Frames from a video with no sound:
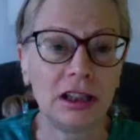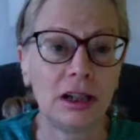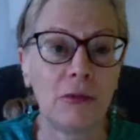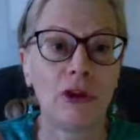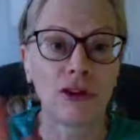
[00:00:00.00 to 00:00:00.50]

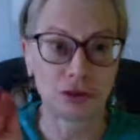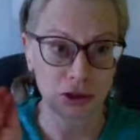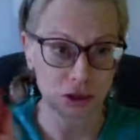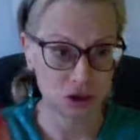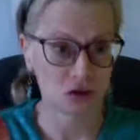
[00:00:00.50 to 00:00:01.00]
when you're in
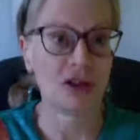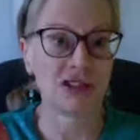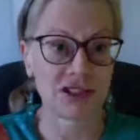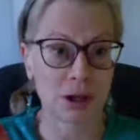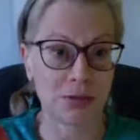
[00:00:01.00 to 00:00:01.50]
control of
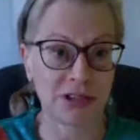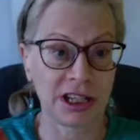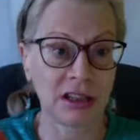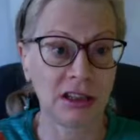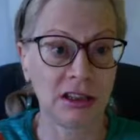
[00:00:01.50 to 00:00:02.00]

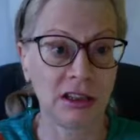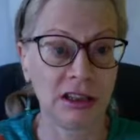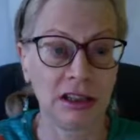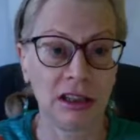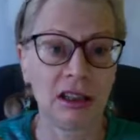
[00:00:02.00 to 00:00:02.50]
something
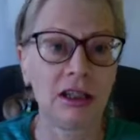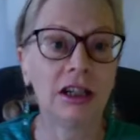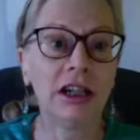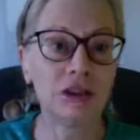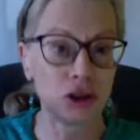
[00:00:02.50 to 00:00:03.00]

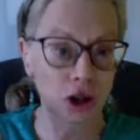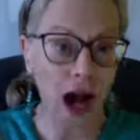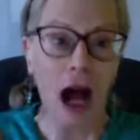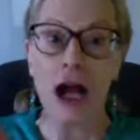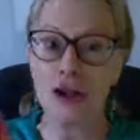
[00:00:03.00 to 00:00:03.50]
and you're
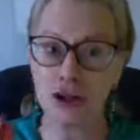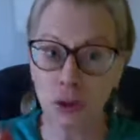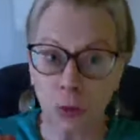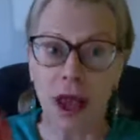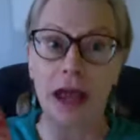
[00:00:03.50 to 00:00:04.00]
on your
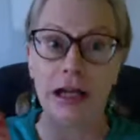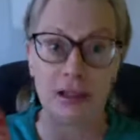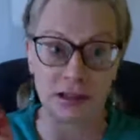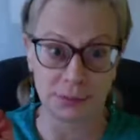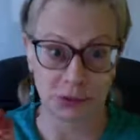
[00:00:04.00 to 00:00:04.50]
way
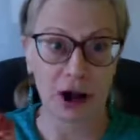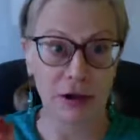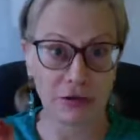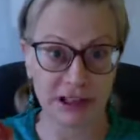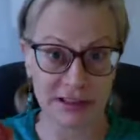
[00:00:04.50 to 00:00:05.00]
to
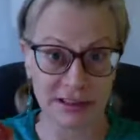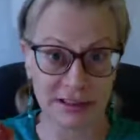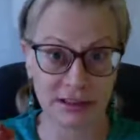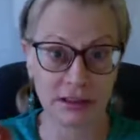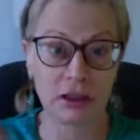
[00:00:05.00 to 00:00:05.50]
progress.
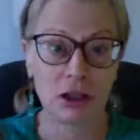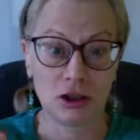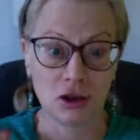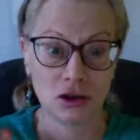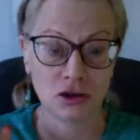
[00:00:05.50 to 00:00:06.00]

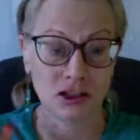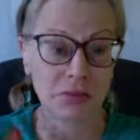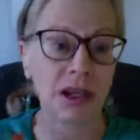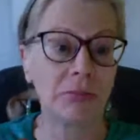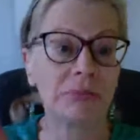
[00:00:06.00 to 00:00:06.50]
Trust
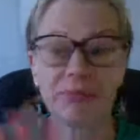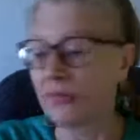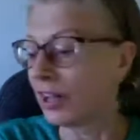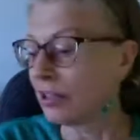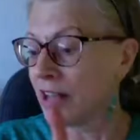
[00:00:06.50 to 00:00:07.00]
me.
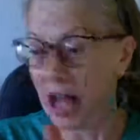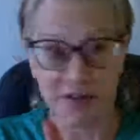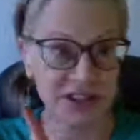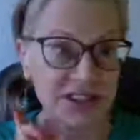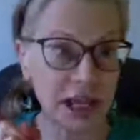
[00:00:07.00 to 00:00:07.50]
Now, the
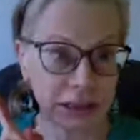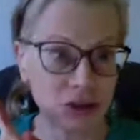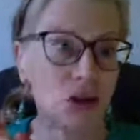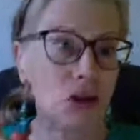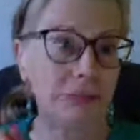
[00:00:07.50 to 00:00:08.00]
second
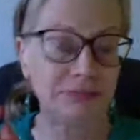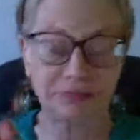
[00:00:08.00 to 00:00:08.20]
tool